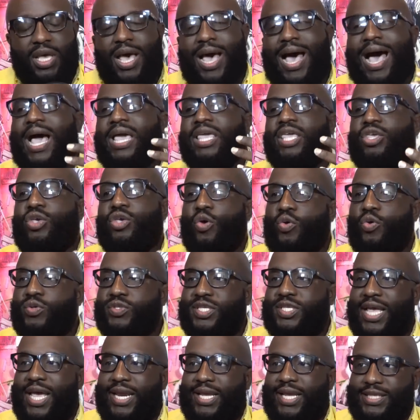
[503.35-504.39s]
I use
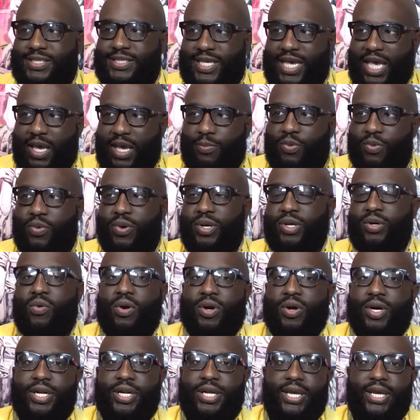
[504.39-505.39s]
that example in order to